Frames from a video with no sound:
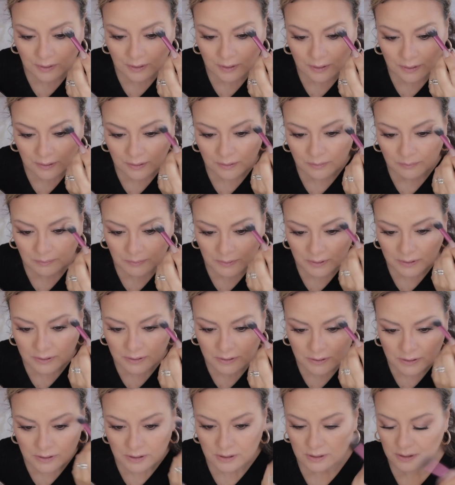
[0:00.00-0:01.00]
A little bit
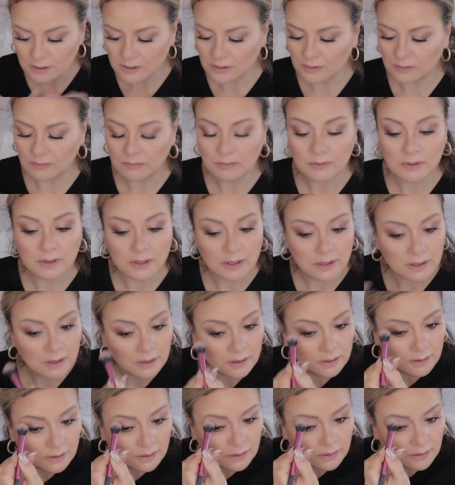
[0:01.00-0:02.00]
just on the
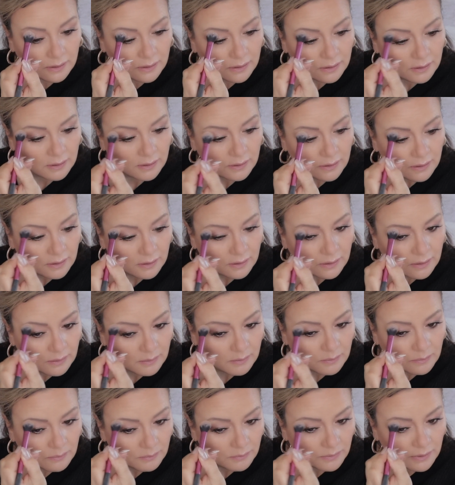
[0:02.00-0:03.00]

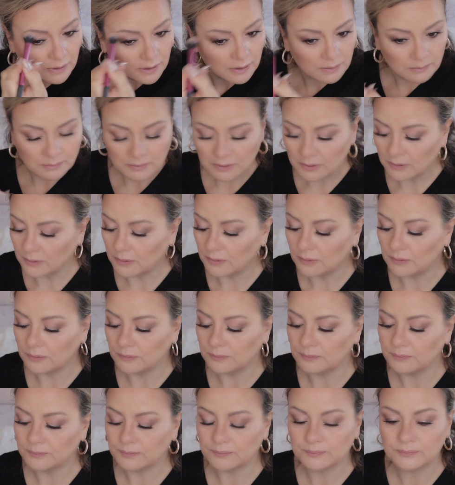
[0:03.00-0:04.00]
brow
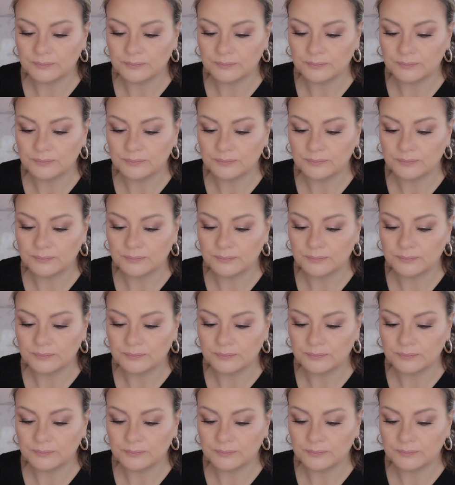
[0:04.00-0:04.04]
bone.